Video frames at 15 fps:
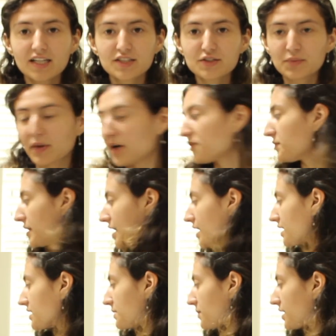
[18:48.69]
12
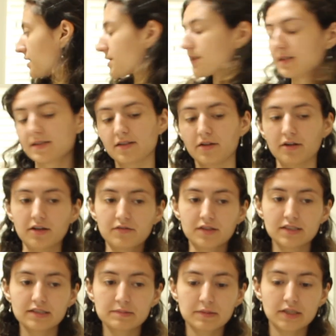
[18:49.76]
minutes because our oven
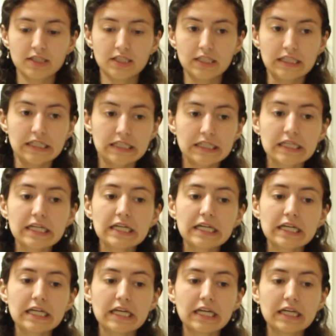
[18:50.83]
is preheated,
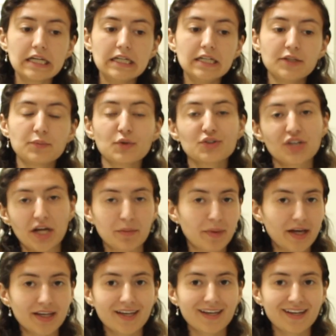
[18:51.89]
and we'll check
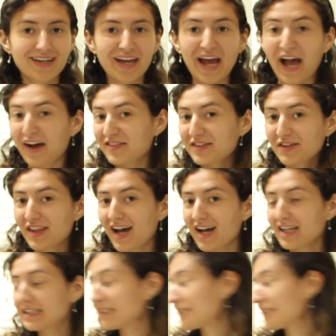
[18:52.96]
back in after that.